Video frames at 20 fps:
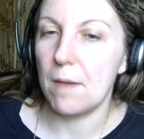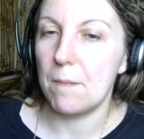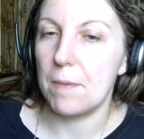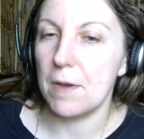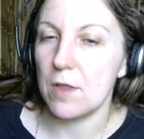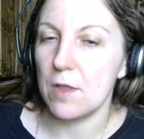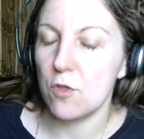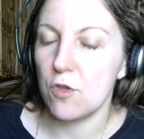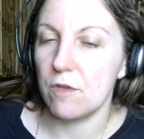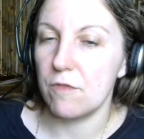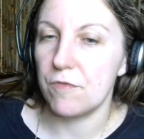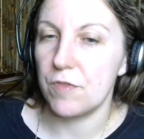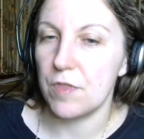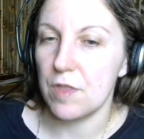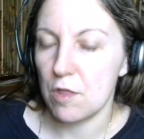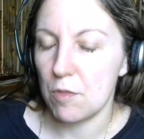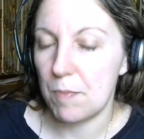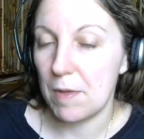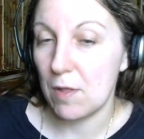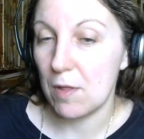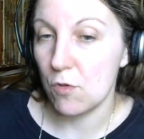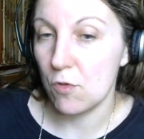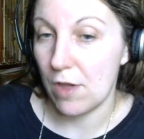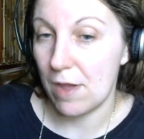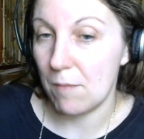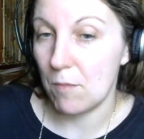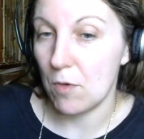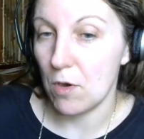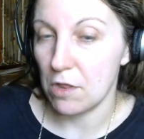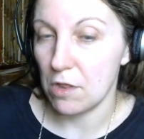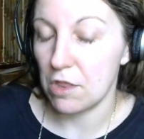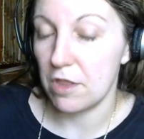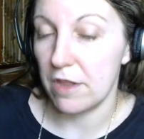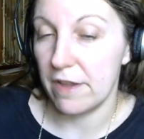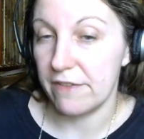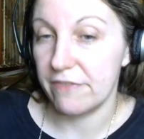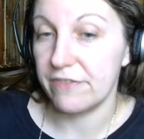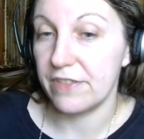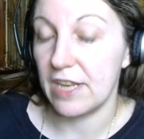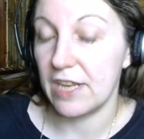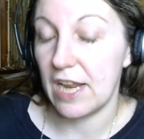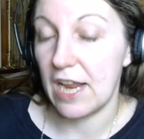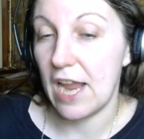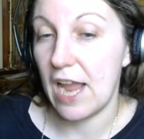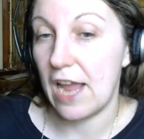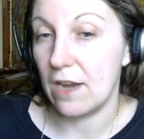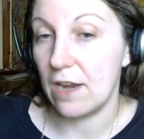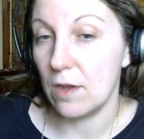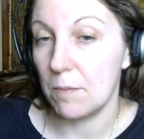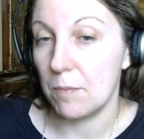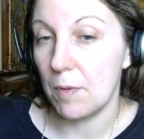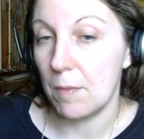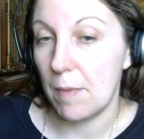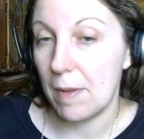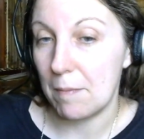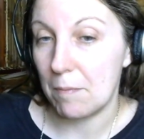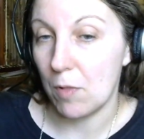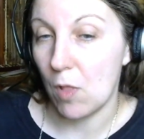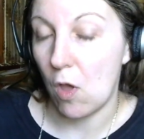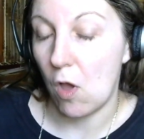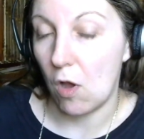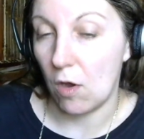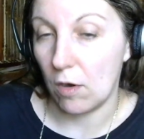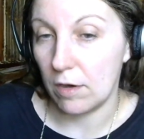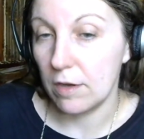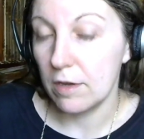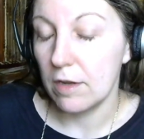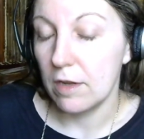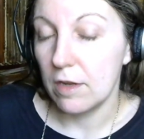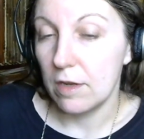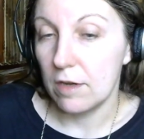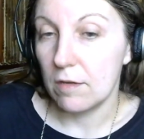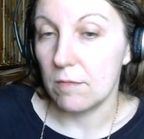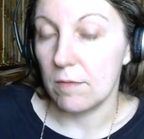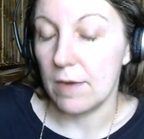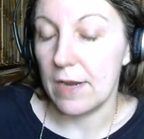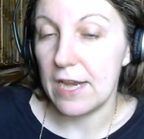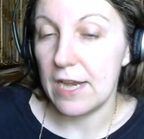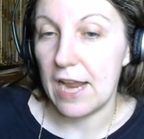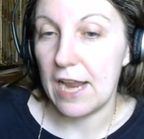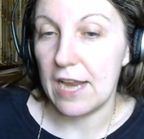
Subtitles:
a bunch of the Spelljammer stuff that I had up on my blog, right?